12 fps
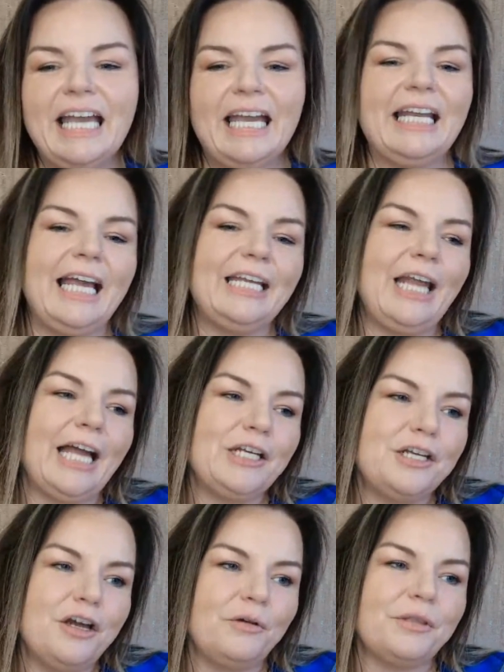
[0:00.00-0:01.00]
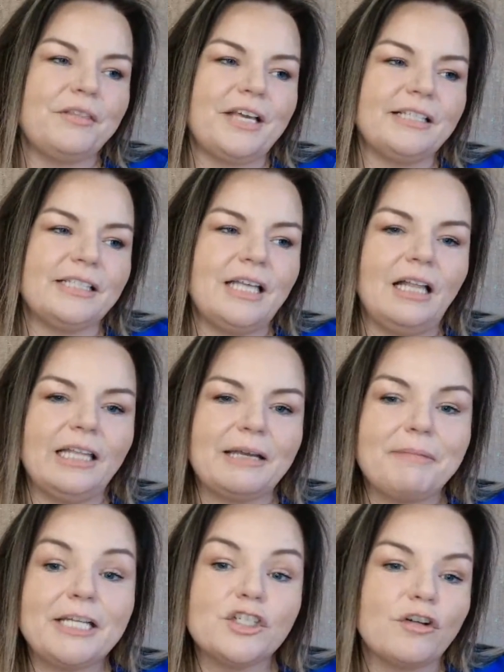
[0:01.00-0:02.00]
And I know that that's not like
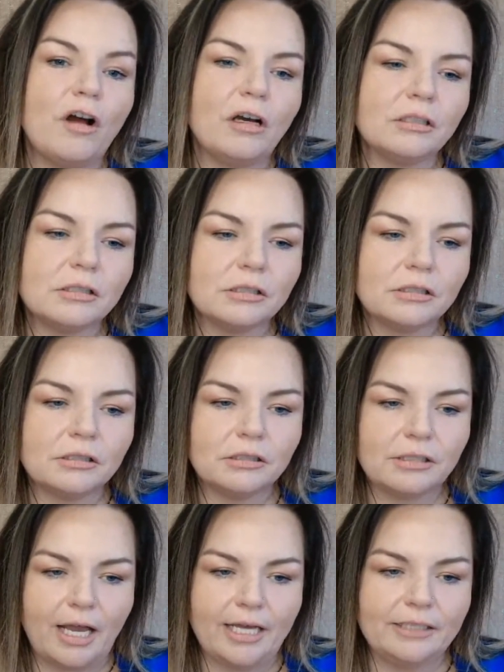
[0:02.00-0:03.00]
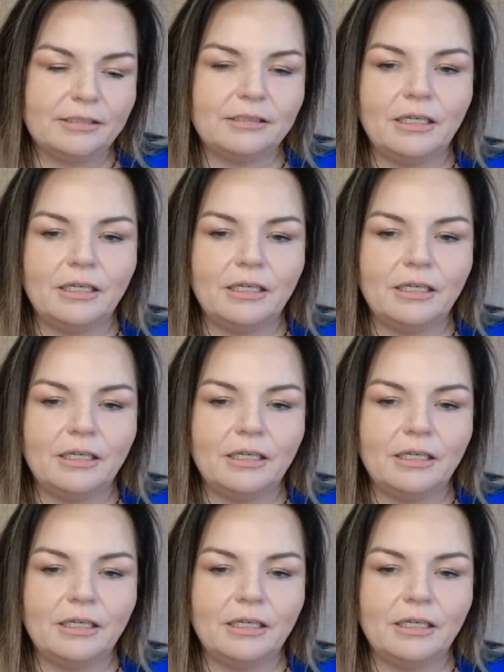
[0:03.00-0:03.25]
my strong side.